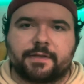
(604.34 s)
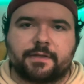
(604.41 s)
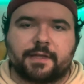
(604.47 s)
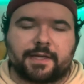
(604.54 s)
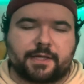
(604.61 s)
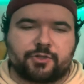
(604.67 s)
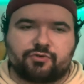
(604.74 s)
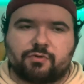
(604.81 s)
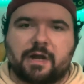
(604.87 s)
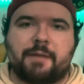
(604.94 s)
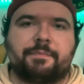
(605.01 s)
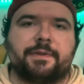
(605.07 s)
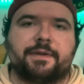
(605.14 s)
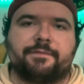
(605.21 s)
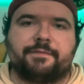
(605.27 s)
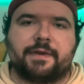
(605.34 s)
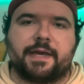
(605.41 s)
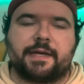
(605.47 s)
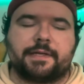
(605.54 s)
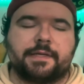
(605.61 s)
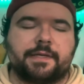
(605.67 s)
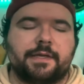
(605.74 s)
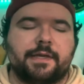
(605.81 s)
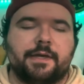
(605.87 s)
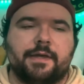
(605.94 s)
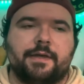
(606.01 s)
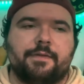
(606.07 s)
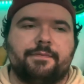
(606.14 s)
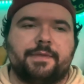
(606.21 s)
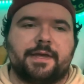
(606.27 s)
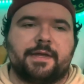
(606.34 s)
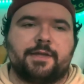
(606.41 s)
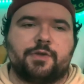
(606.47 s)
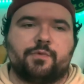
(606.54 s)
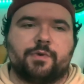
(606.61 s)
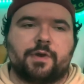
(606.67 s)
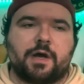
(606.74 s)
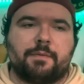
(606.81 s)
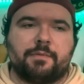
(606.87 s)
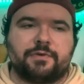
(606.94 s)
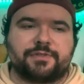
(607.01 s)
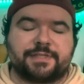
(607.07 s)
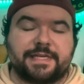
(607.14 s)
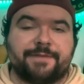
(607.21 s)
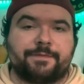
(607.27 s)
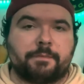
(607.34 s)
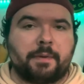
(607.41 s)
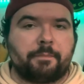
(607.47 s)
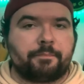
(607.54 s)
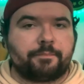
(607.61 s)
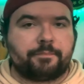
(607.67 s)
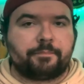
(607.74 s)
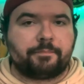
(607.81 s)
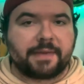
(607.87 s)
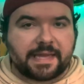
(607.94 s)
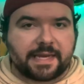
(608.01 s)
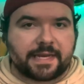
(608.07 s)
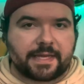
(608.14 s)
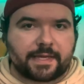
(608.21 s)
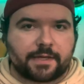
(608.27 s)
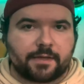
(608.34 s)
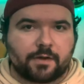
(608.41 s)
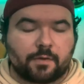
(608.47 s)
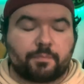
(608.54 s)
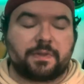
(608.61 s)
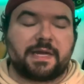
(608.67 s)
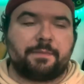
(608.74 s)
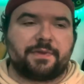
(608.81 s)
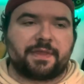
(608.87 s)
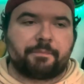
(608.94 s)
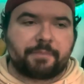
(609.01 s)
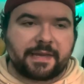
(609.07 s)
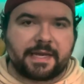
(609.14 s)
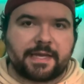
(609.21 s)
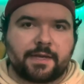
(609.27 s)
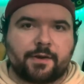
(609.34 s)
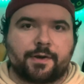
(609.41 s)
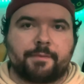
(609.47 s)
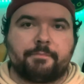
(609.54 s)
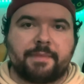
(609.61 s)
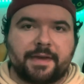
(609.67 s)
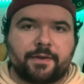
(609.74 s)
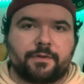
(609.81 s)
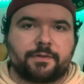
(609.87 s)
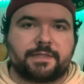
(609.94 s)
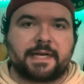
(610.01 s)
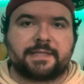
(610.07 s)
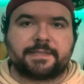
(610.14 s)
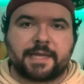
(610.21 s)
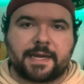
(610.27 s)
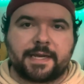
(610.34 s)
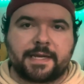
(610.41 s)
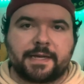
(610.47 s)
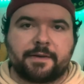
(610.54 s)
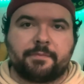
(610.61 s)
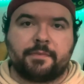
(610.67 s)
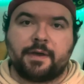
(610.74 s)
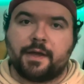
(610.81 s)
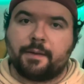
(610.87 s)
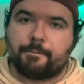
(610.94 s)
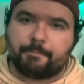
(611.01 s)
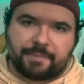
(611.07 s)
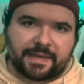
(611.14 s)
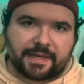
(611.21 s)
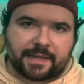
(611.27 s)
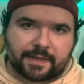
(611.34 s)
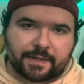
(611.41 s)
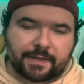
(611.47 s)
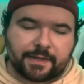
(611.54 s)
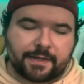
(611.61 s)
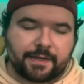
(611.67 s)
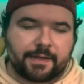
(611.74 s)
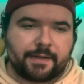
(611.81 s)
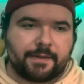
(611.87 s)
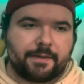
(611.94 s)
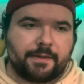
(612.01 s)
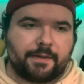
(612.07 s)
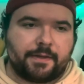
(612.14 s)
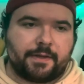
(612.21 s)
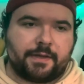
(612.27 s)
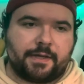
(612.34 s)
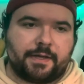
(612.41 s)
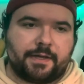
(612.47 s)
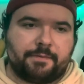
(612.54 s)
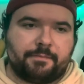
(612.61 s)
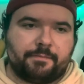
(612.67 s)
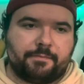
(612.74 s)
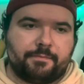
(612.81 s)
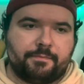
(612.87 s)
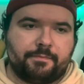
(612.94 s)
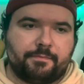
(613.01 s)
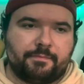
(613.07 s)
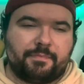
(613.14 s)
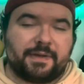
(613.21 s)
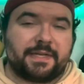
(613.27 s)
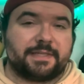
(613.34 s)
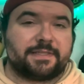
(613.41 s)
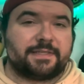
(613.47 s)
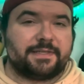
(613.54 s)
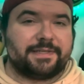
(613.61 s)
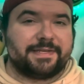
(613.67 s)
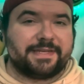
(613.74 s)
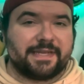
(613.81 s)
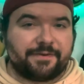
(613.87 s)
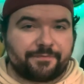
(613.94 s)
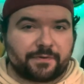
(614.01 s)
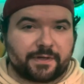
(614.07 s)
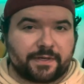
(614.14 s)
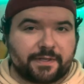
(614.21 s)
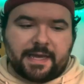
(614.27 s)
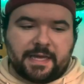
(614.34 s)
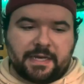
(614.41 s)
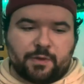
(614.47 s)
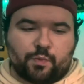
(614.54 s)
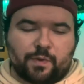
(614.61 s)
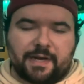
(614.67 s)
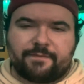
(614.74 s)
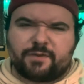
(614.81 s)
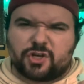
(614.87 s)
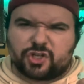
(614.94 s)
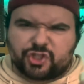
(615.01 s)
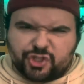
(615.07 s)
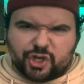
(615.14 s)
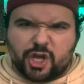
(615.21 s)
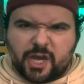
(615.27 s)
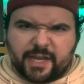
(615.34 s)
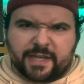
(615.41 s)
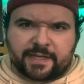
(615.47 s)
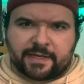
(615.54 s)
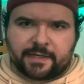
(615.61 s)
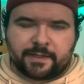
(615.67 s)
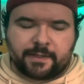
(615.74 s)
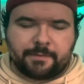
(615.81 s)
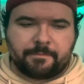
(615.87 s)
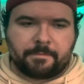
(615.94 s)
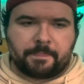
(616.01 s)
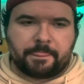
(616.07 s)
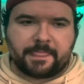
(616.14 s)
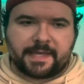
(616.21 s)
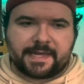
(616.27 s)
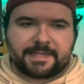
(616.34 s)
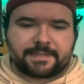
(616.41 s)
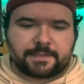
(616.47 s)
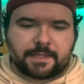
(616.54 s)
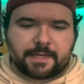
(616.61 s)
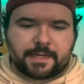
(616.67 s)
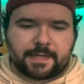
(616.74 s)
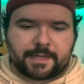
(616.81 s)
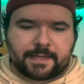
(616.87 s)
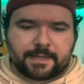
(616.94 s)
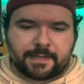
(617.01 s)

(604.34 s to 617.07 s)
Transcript: like a droplet effect that you would almost get from a penny, playing with a penny or a metal titanium pick. Um, but it's different. And whenever you're chugging, it's like,